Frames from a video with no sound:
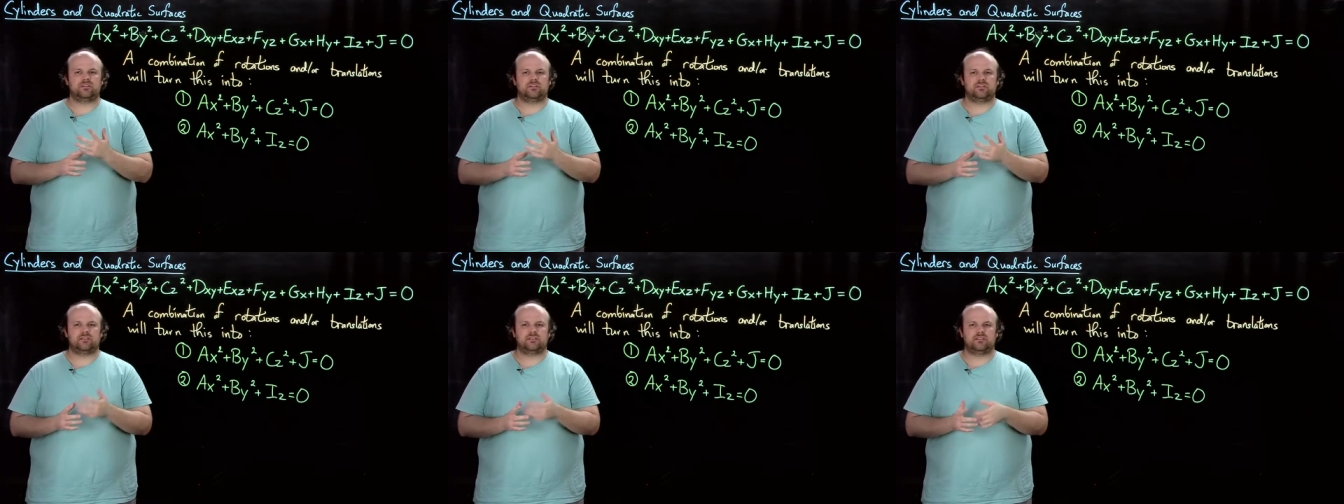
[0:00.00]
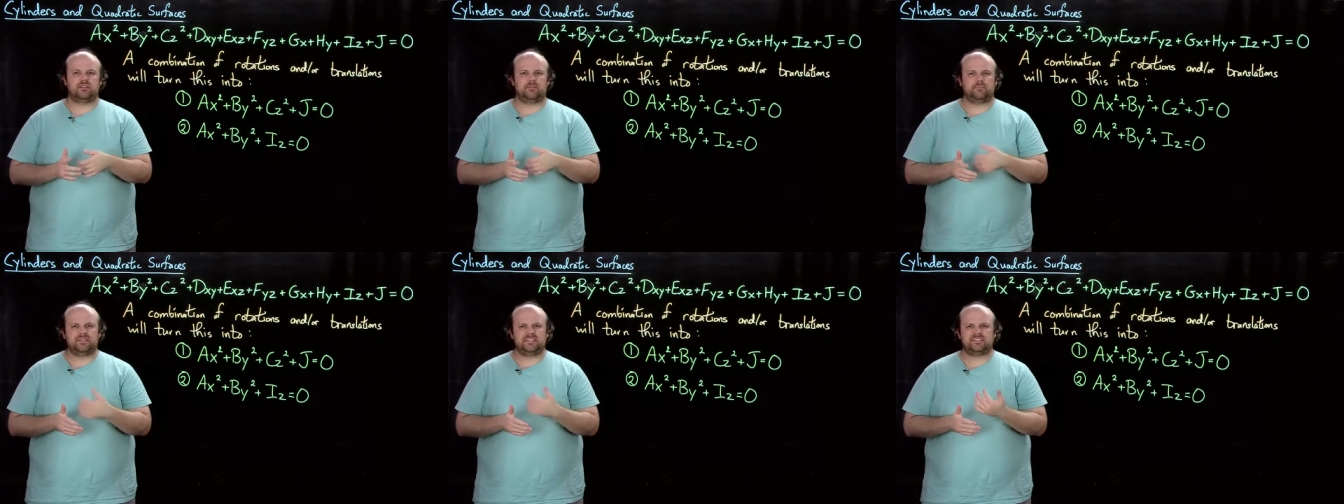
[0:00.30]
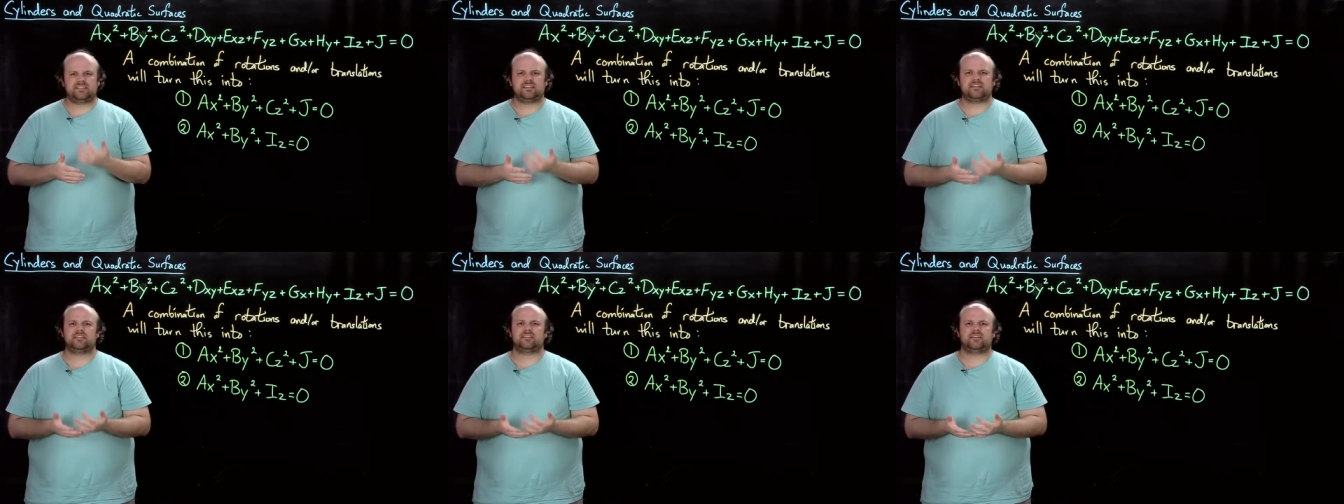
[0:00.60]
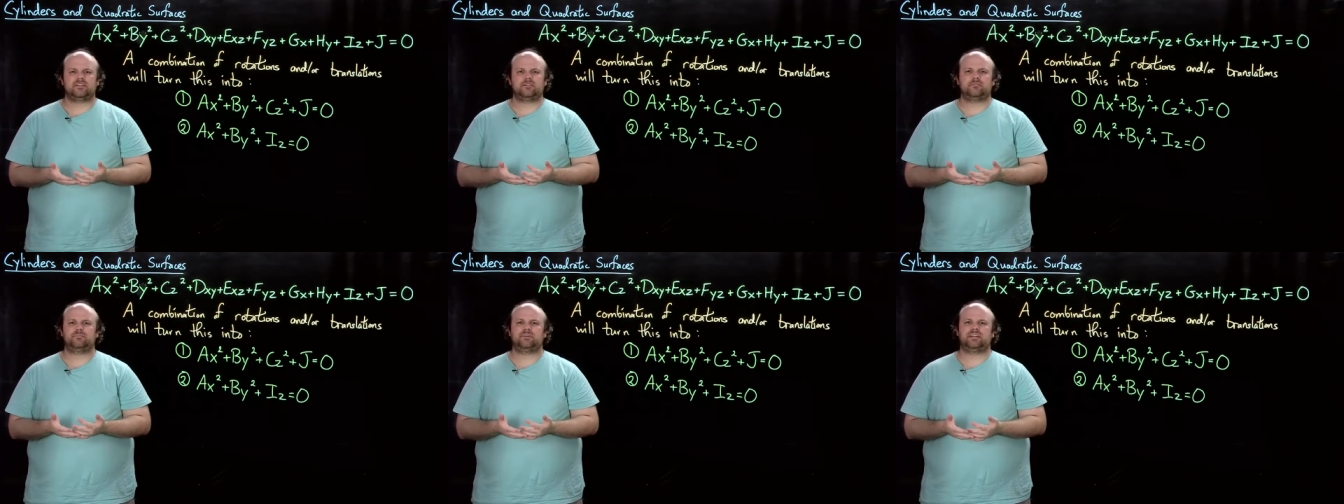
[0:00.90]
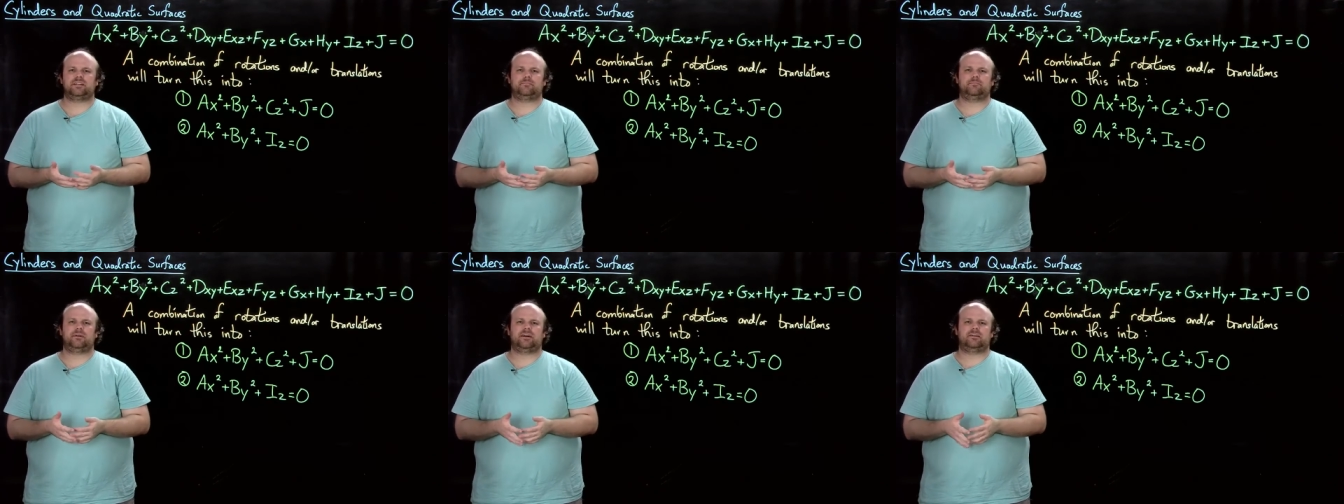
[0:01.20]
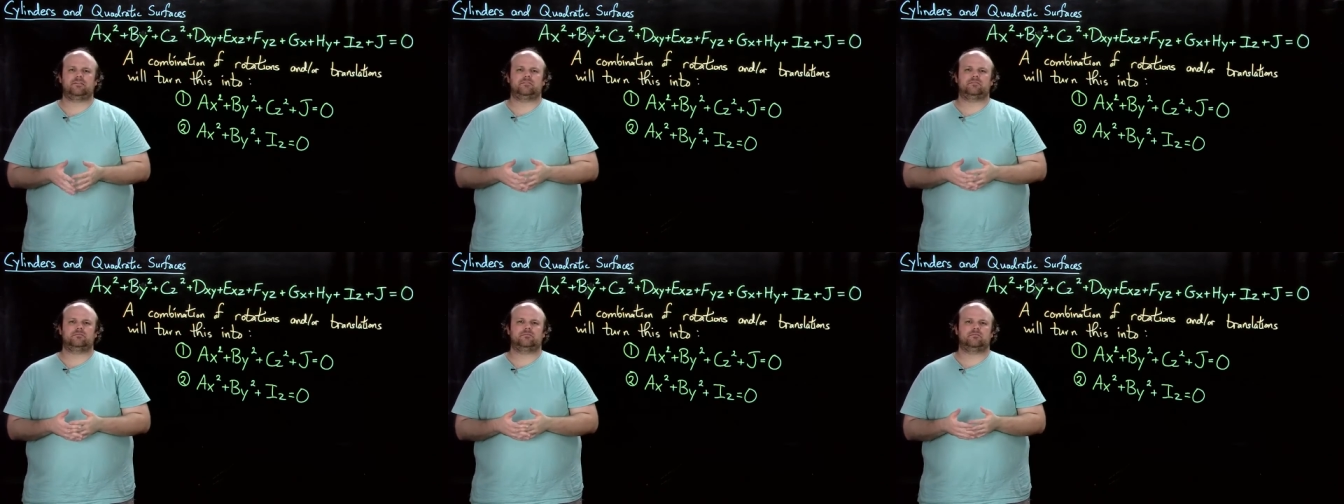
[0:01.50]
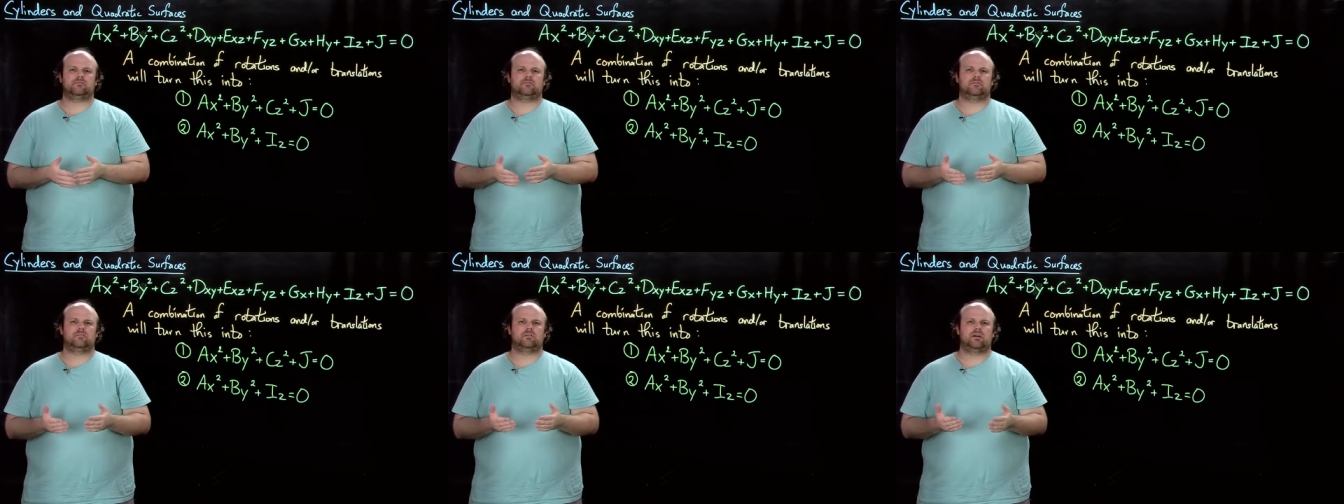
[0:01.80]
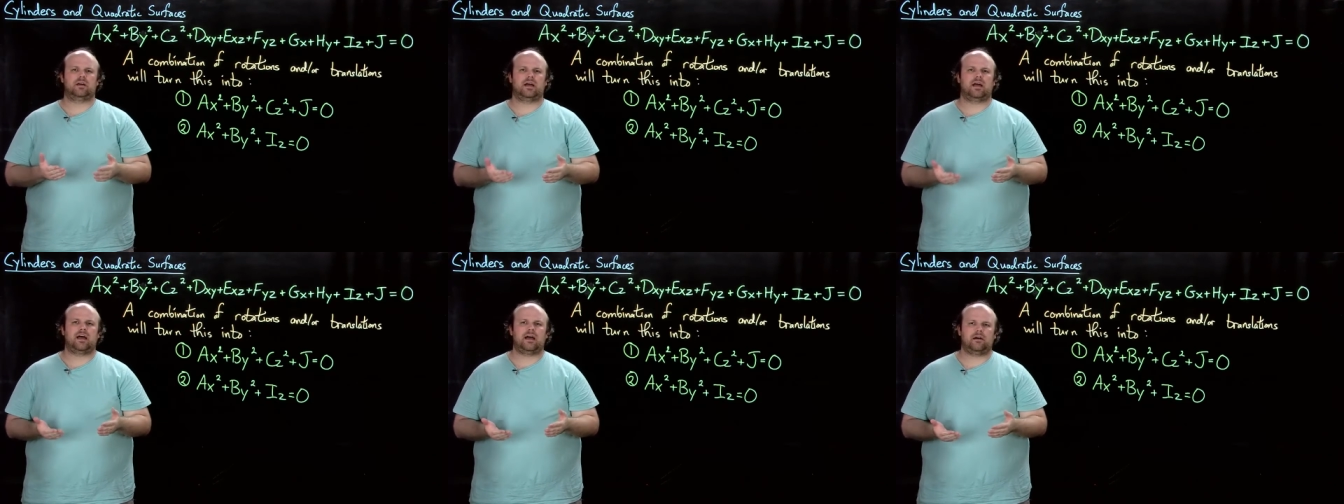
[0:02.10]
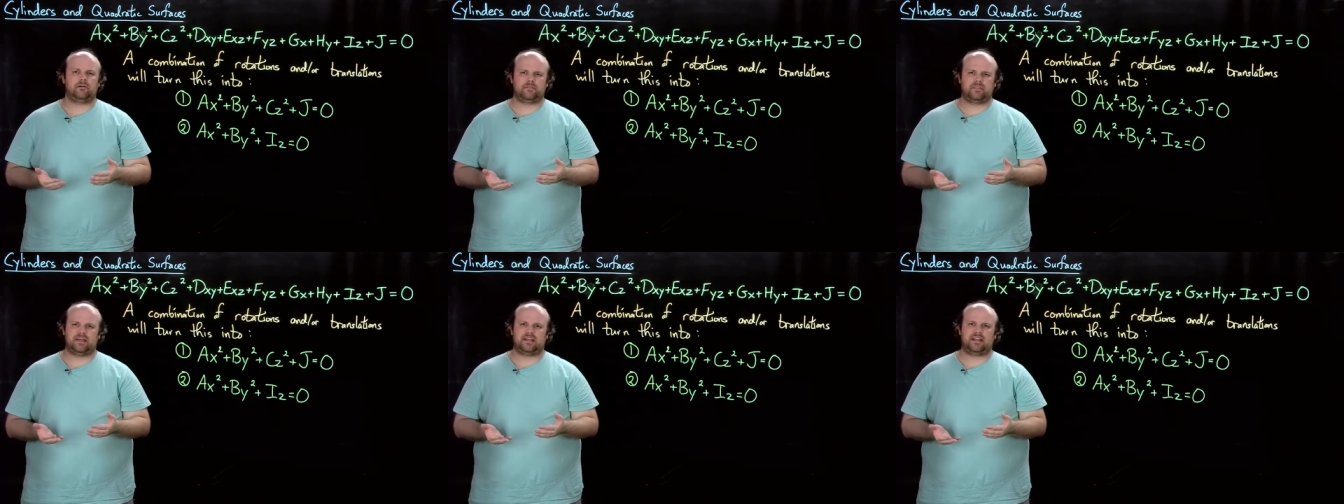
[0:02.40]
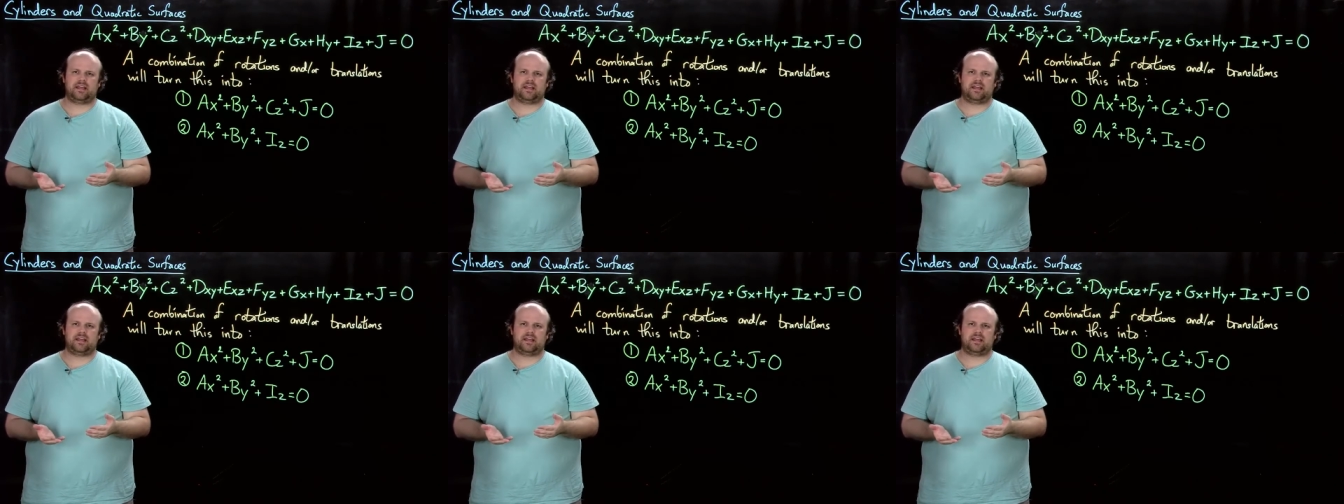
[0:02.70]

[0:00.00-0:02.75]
let me say a little bit about how that